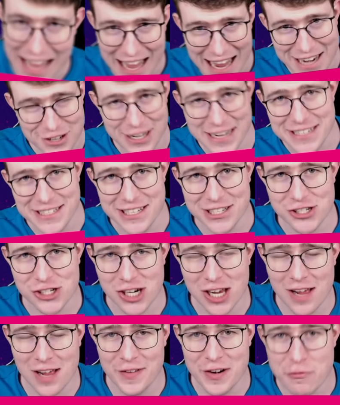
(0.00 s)
In today's Clash
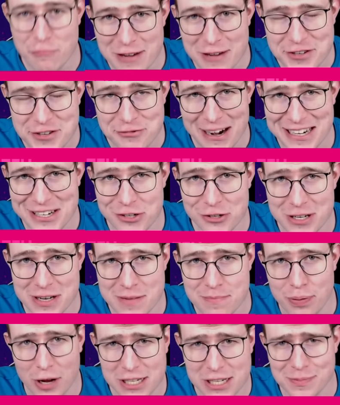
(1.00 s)
Royale video, we're trying to do the
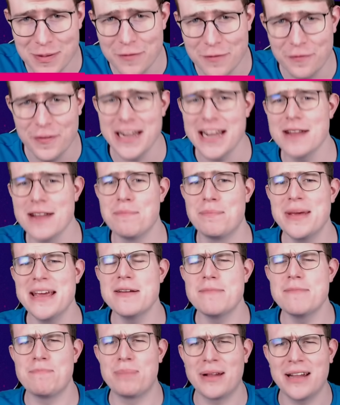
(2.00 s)
impossible thing and
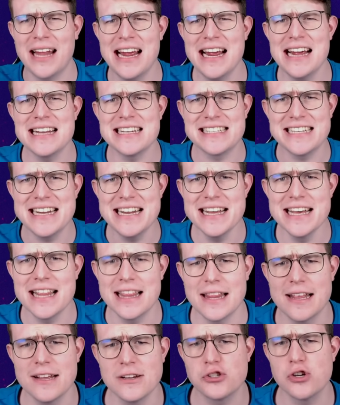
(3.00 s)
beat players in
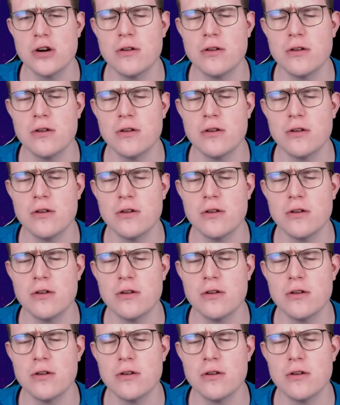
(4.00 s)
Clash Royale